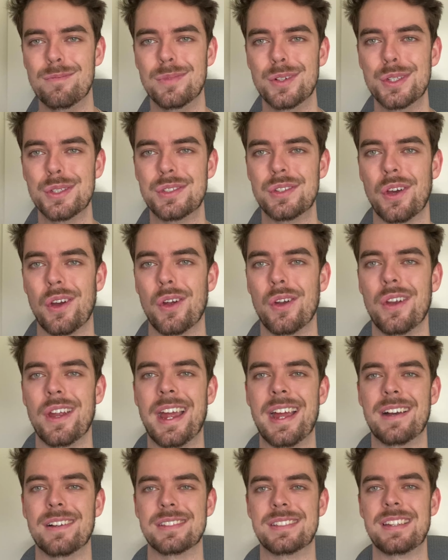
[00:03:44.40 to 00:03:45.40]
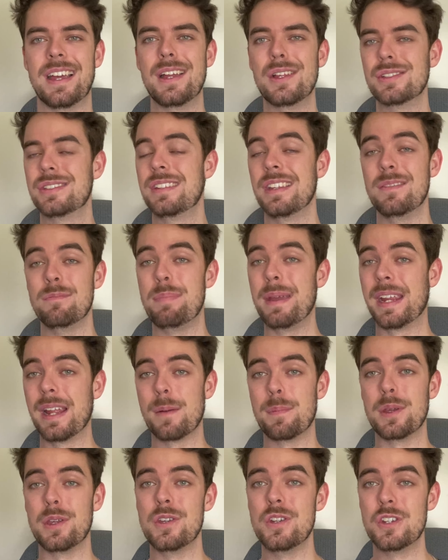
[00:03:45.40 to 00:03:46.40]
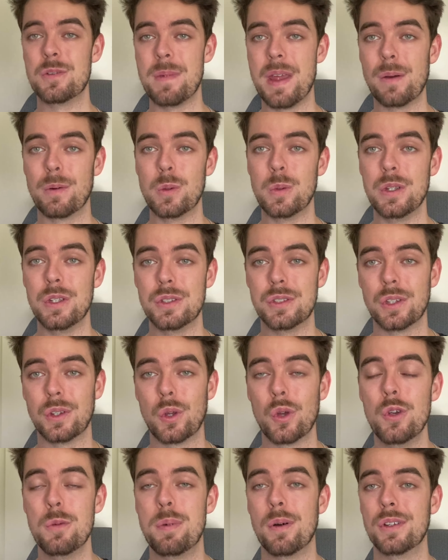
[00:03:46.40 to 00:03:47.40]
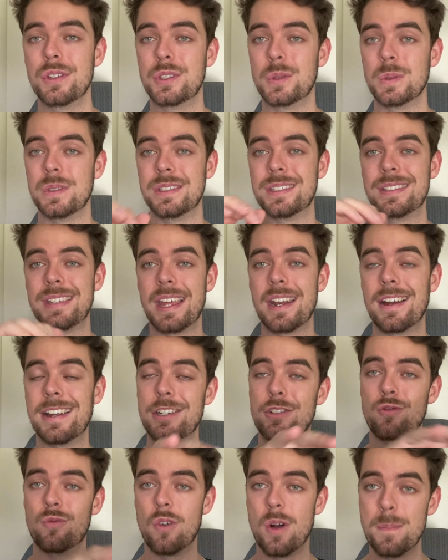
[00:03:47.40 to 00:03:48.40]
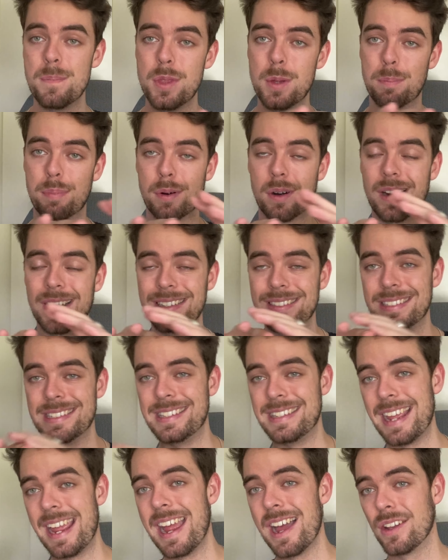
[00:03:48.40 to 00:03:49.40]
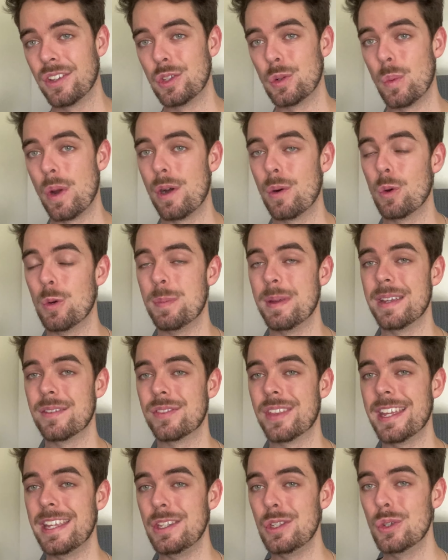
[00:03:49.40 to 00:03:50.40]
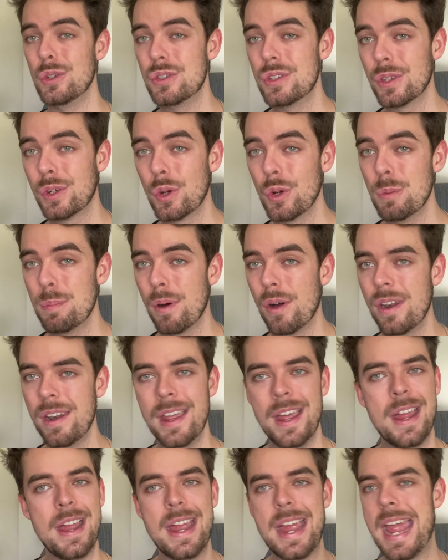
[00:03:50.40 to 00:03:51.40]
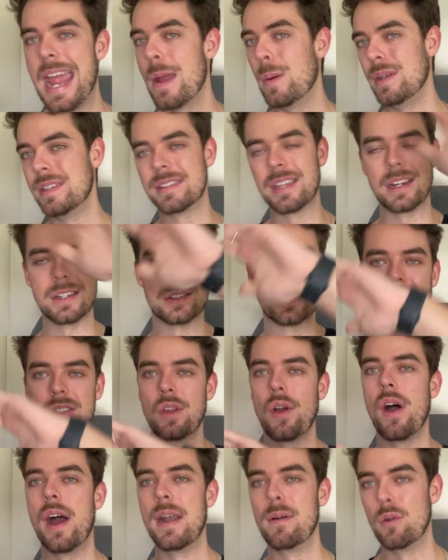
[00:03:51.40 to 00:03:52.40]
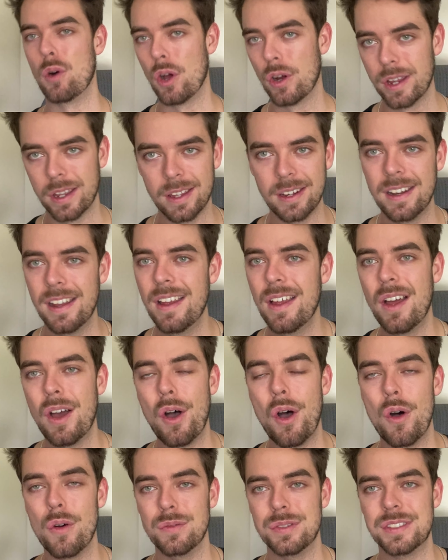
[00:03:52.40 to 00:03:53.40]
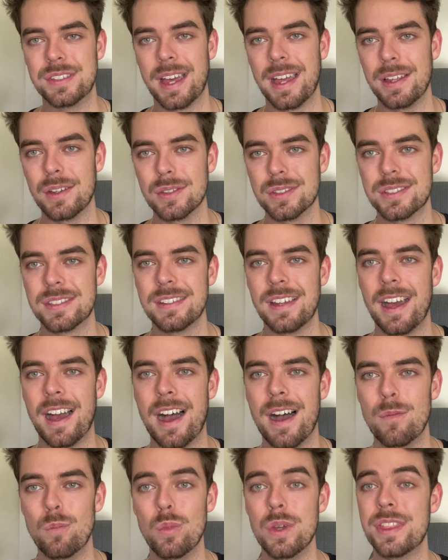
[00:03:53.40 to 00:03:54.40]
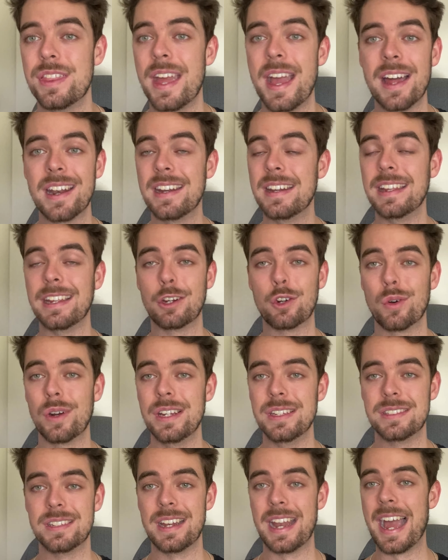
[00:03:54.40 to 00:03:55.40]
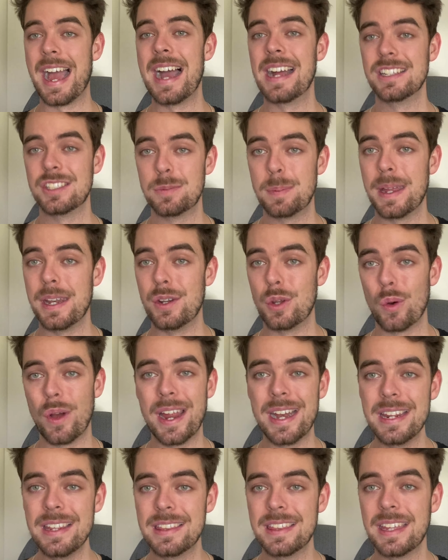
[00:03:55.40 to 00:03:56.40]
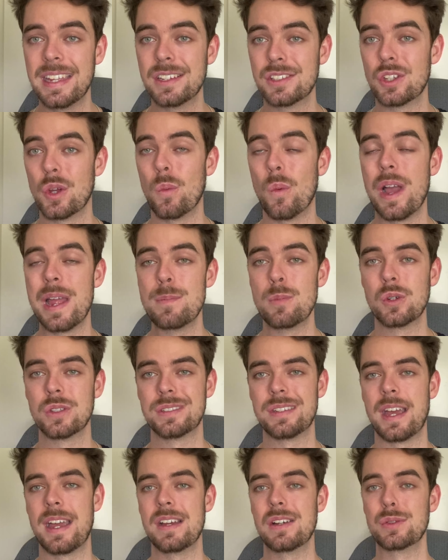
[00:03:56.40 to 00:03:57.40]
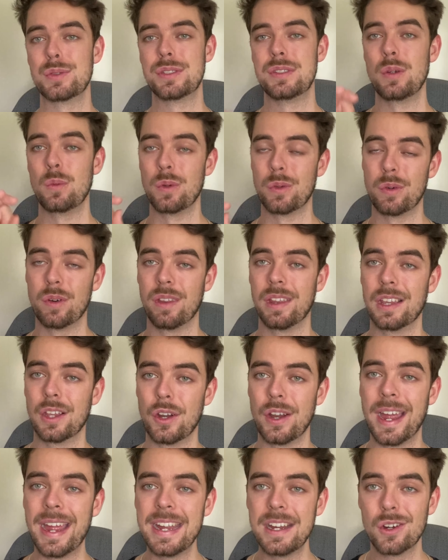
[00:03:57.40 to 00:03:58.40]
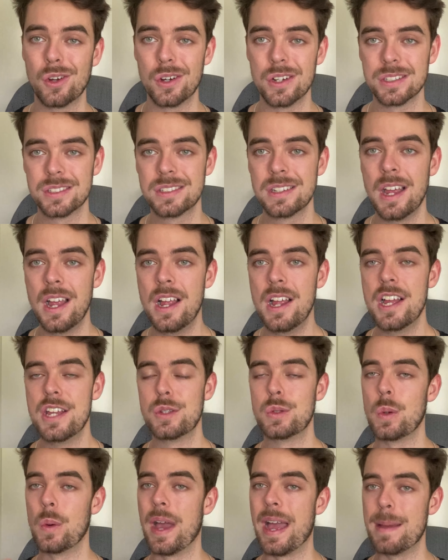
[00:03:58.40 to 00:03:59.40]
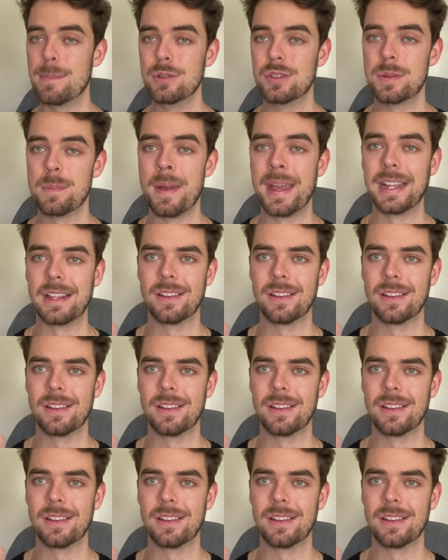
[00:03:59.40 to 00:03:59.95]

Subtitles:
So our sales didn't pick up a huge amount when we used the coupon, so instead I dropped the price down to where it would be if they used the coupon, and we just had a skyrocket of sales without an increase in ad spend or anything. So way more sales, still with really low ACOS. So we were able to make,